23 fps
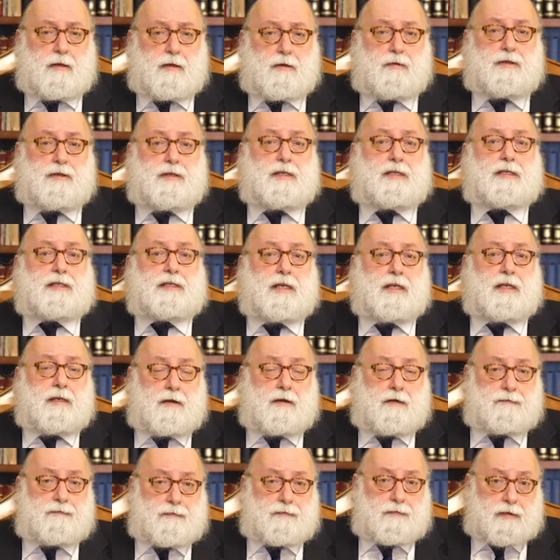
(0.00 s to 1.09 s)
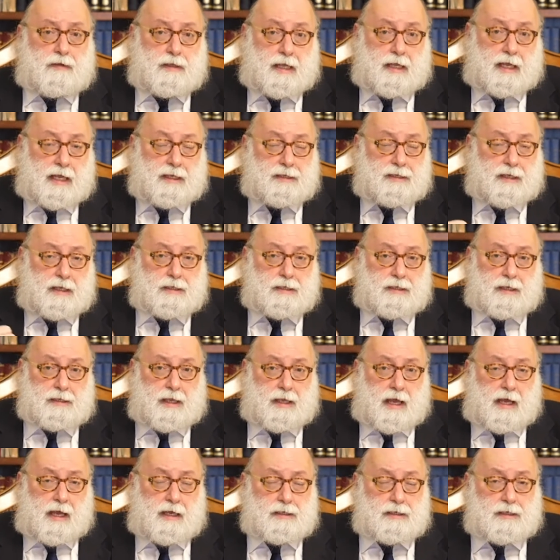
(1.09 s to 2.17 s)
With the sin of Chet Eitz
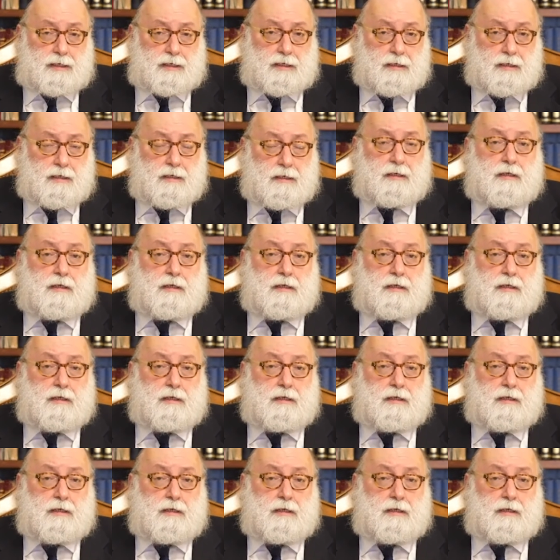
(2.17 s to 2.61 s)
Hadas,